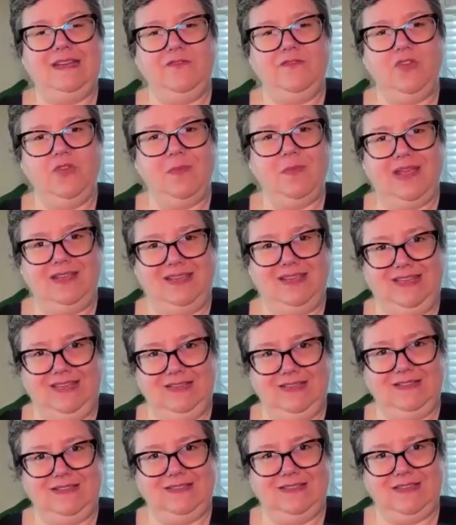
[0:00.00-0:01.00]
I did it for
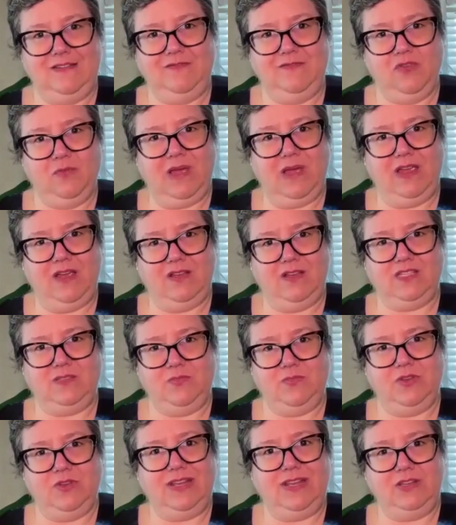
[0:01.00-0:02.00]
my kids and for my
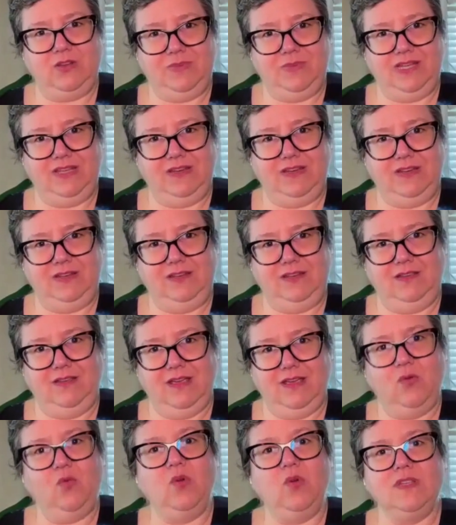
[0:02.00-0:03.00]
husband at the
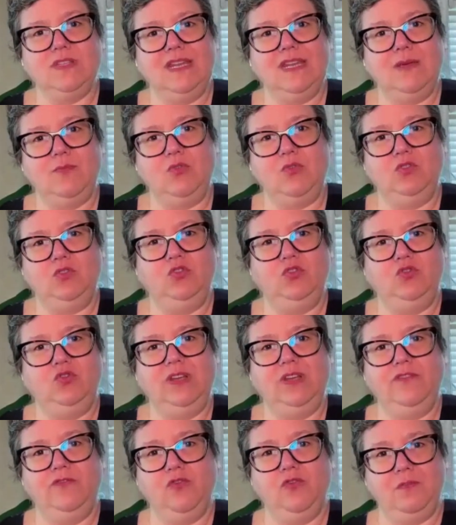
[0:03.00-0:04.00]
beginning. I wasn't able
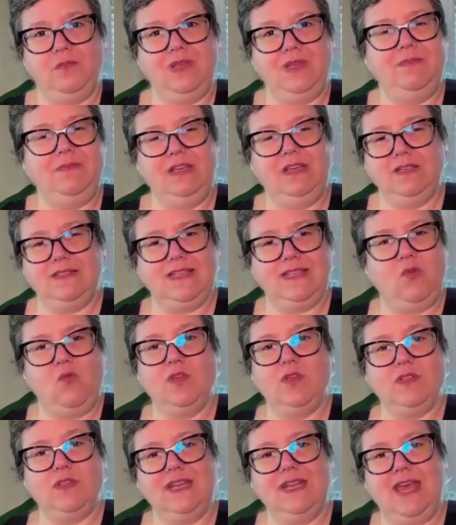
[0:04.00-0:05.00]
to do it for me
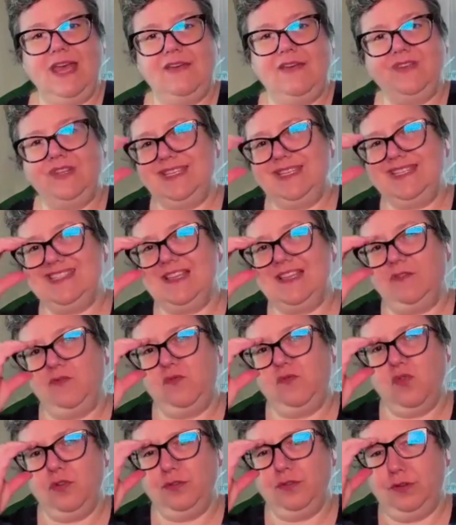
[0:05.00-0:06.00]
because I wasn't having
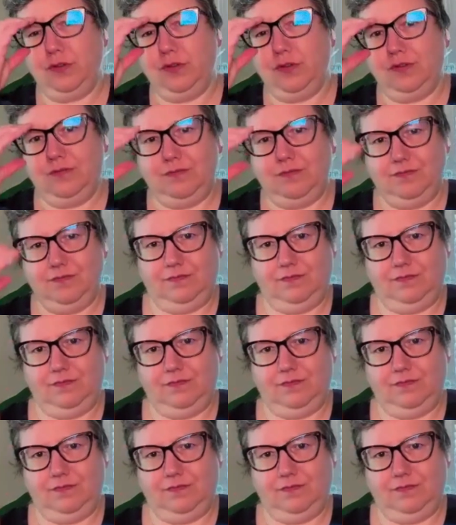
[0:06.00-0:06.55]
self-worth.